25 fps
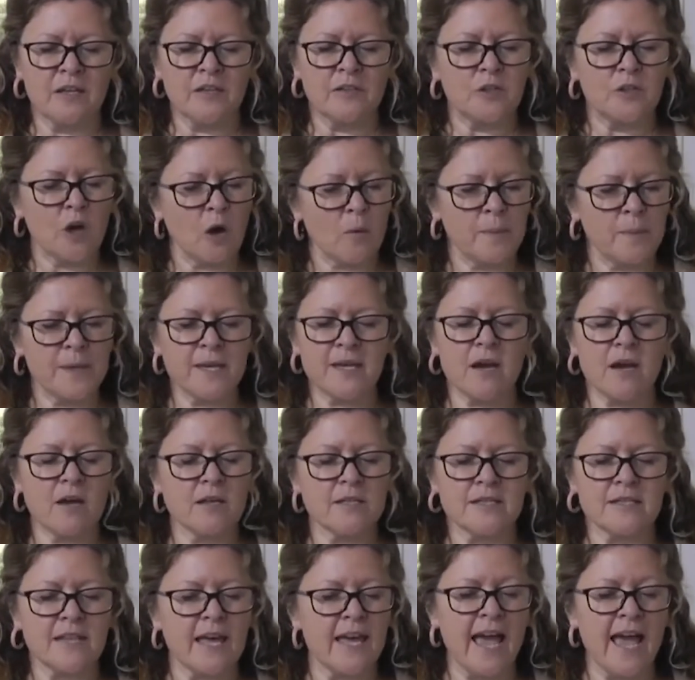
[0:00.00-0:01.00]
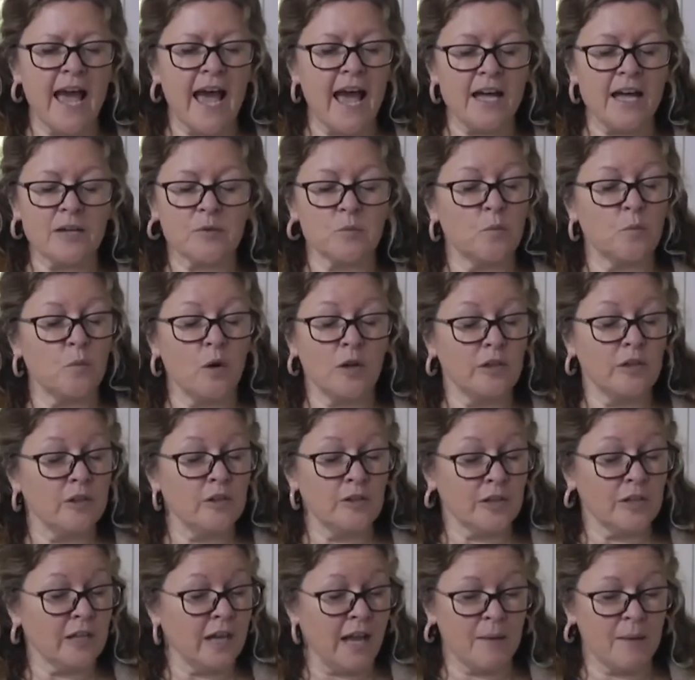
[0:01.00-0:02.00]
Not because they had what
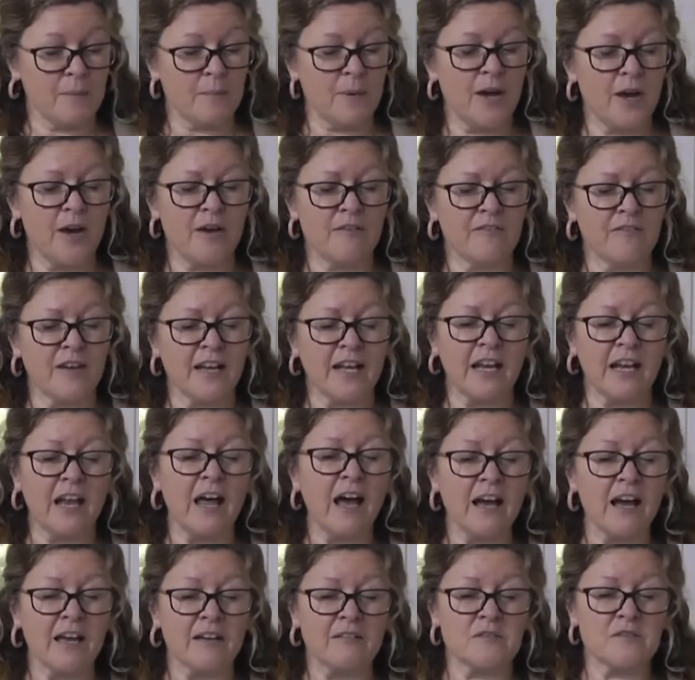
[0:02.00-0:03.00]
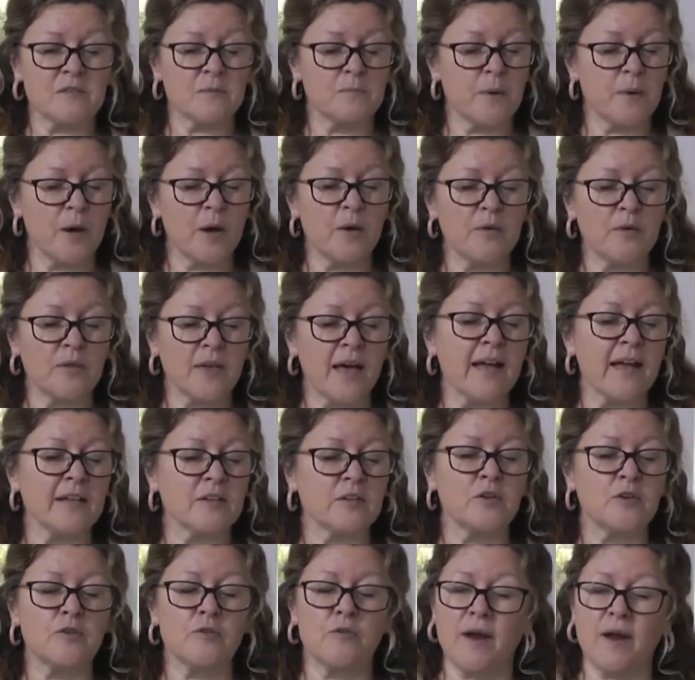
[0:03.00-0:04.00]
looked like perfect lives, both
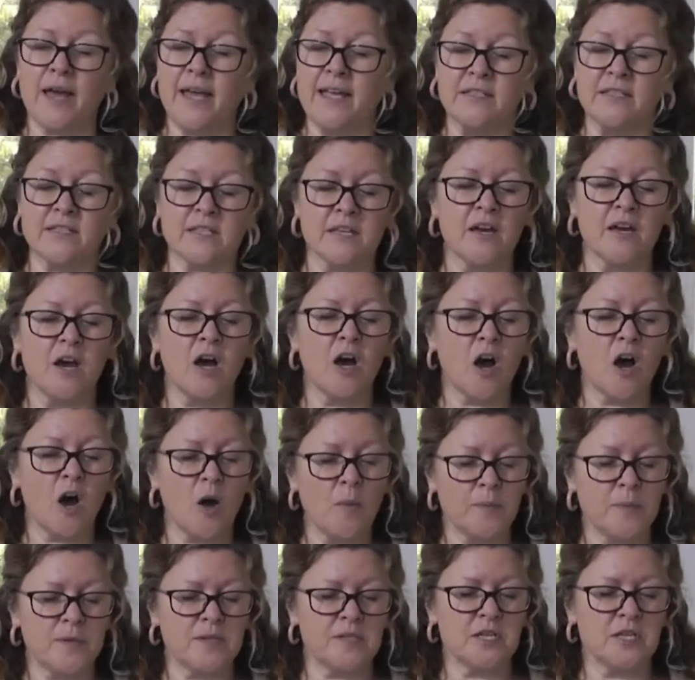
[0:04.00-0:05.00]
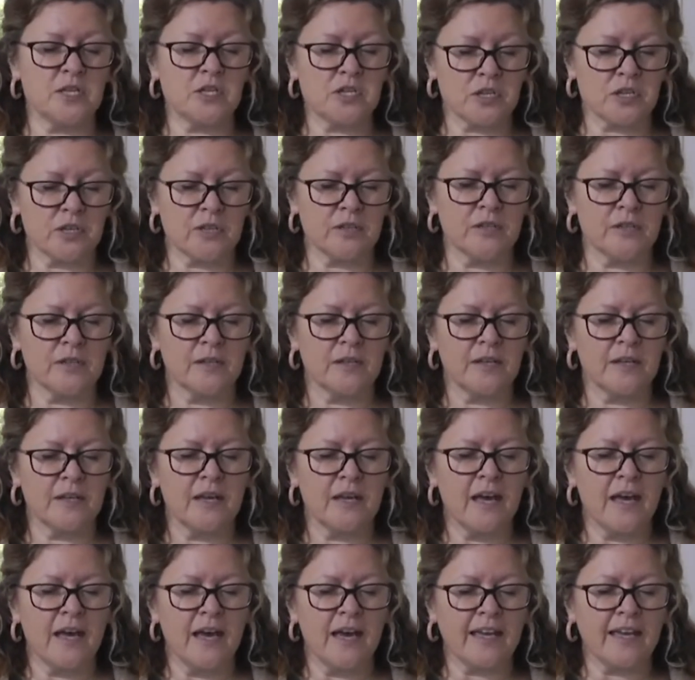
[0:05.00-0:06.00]
had great opposition
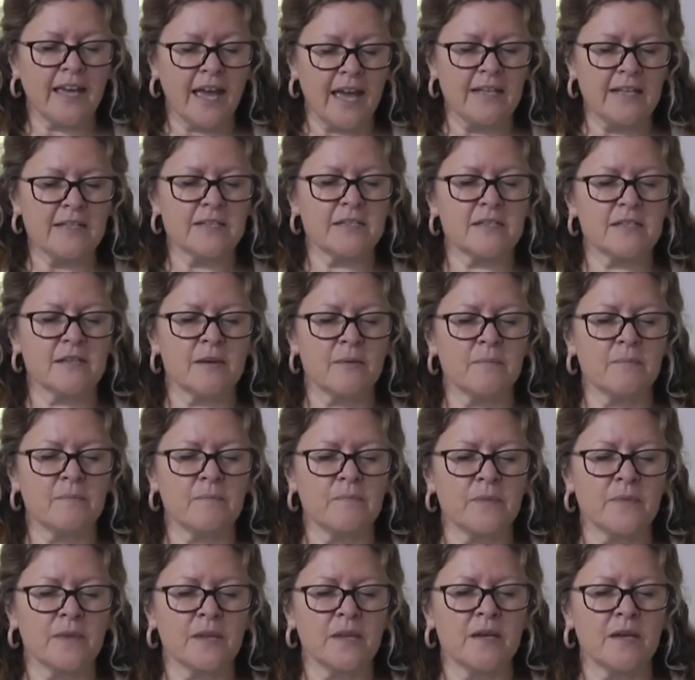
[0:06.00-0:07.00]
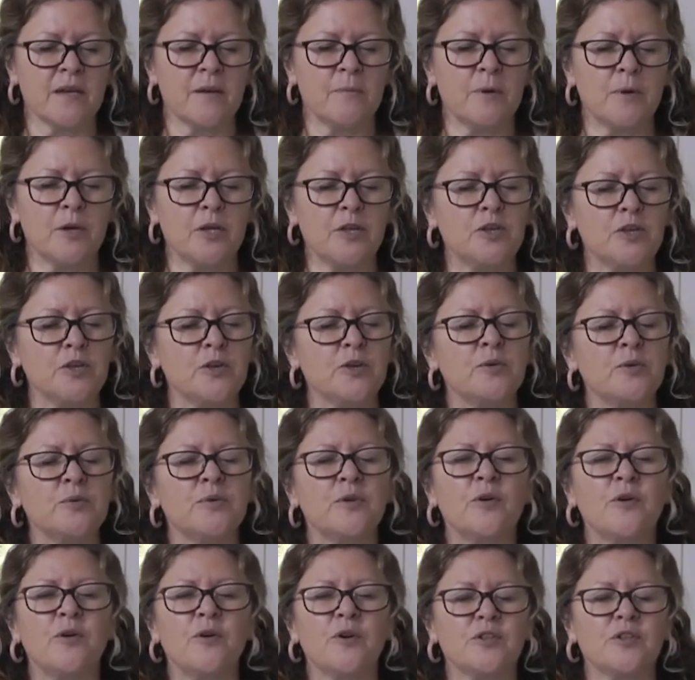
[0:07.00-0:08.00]
against them. But you,
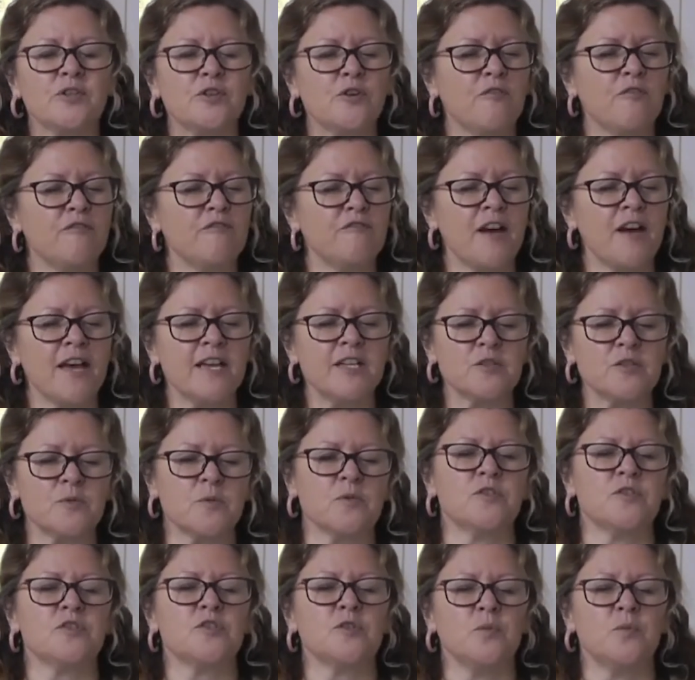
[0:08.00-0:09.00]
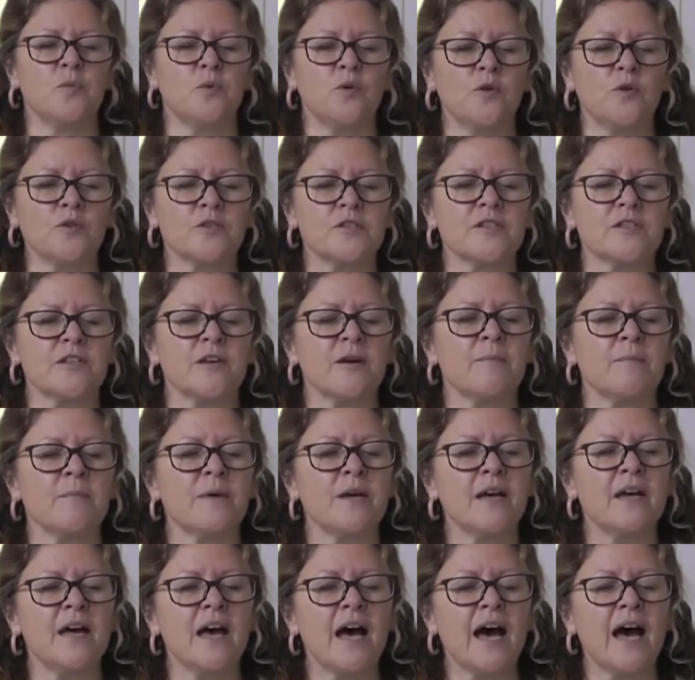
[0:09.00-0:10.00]
Lord, your face was towards them.
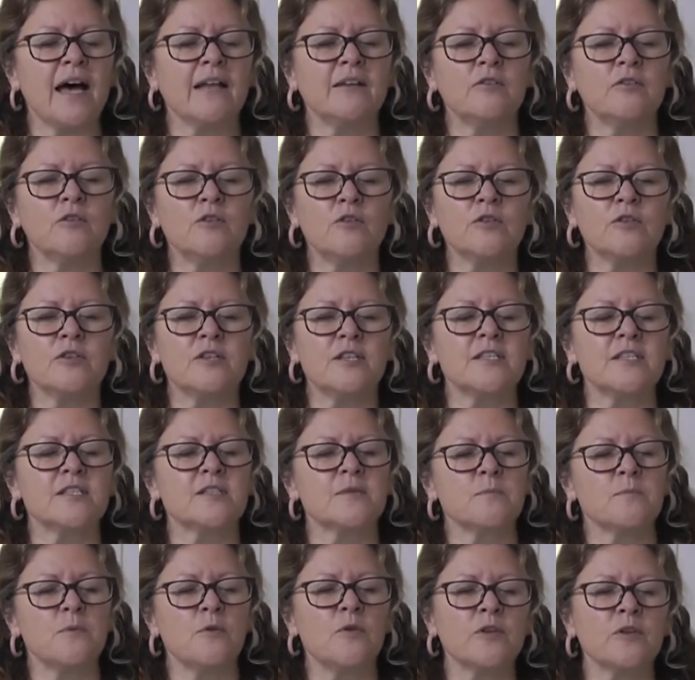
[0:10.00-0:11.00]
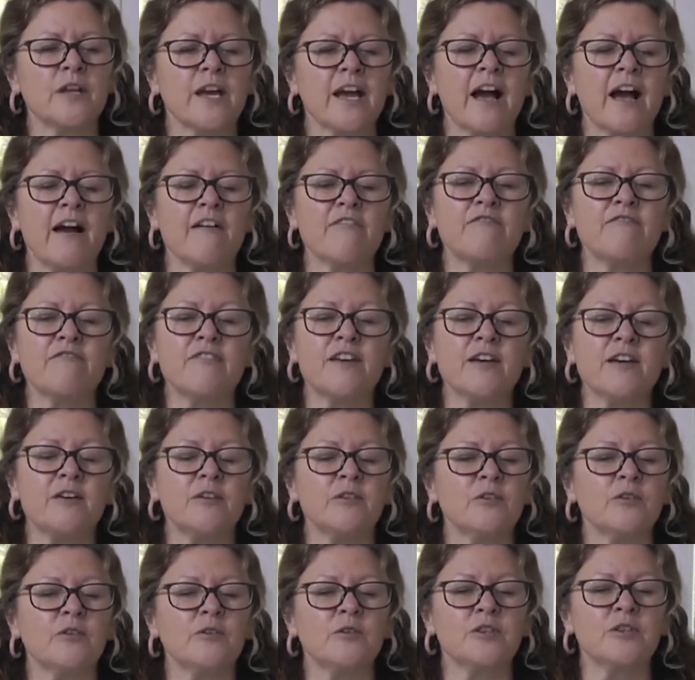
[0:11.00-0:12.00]
And Lord, this morning, I feel,
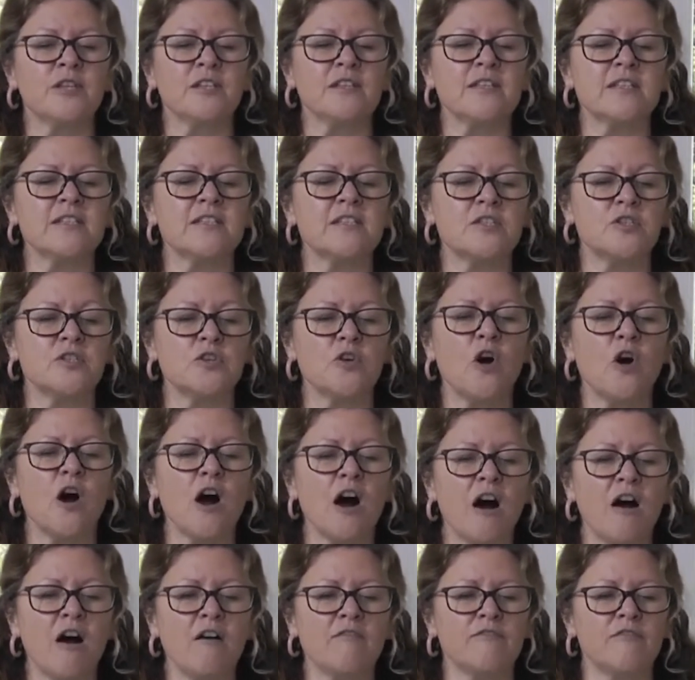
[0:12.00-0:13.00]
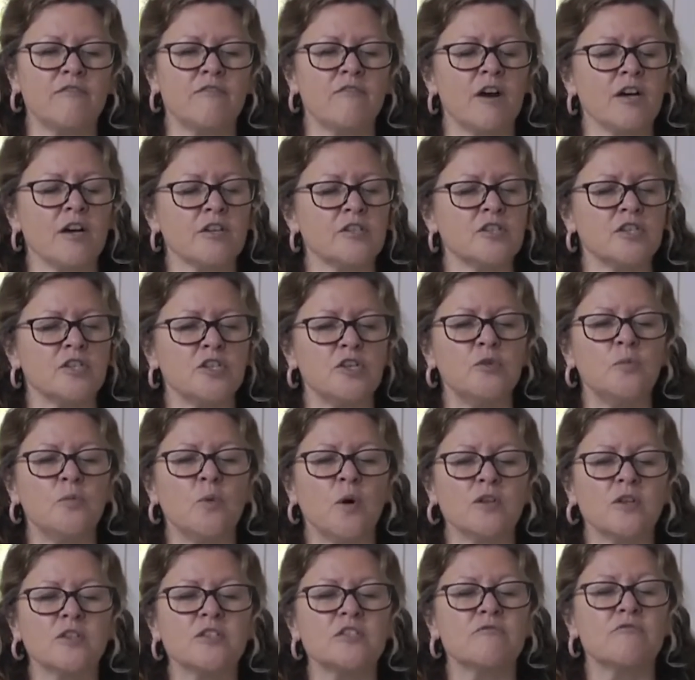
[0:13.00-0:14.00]
Lord, that this is your heart for us, that you
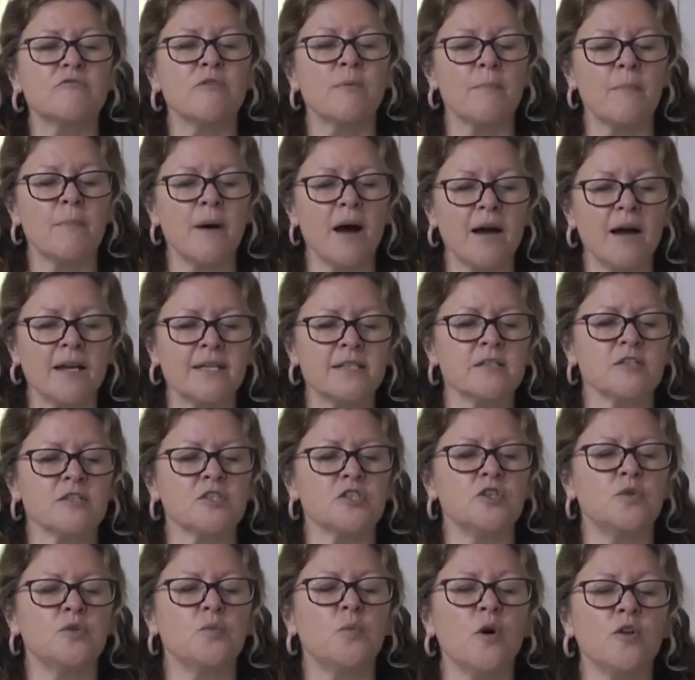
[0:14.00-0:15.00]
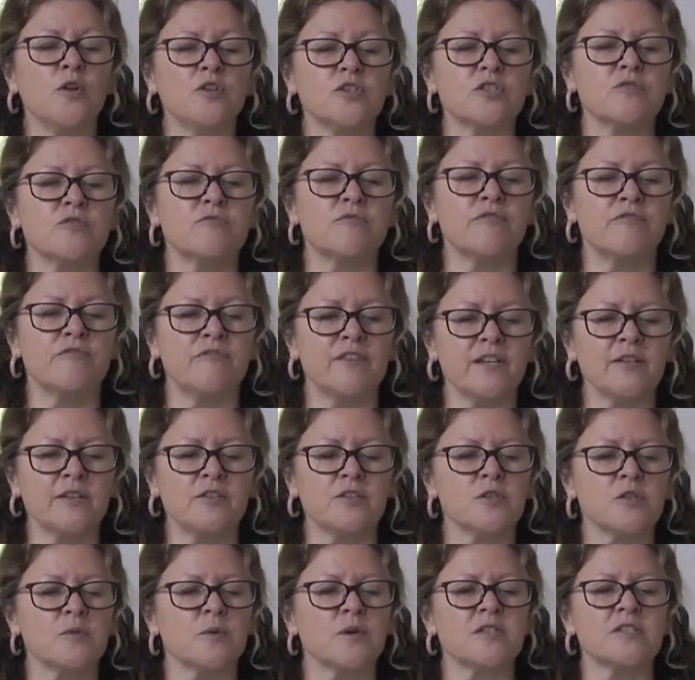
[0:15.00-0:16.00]
want to remind us, you want to reveal
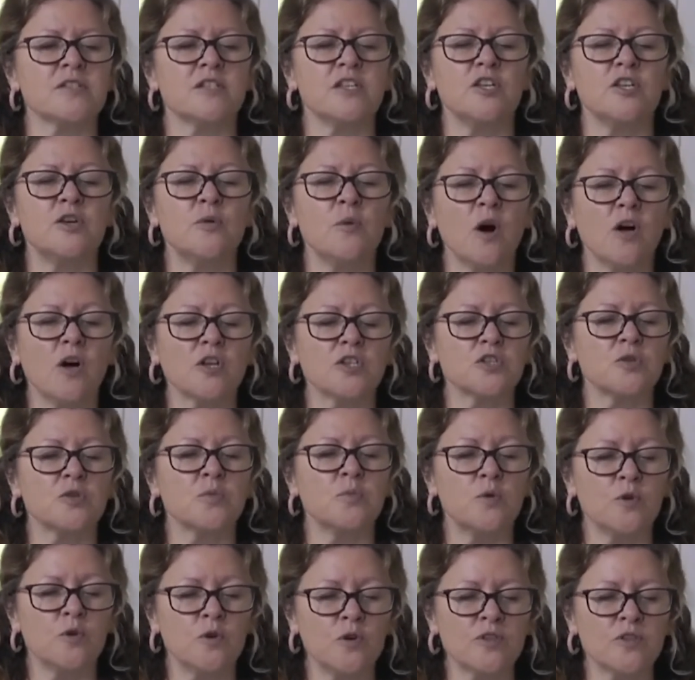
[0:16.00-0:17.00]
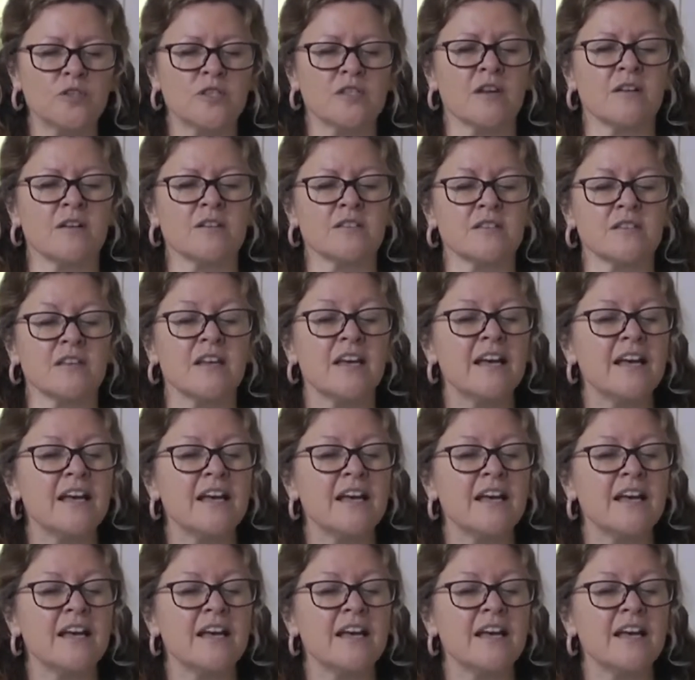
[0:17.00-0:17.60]
to us that you are towards us,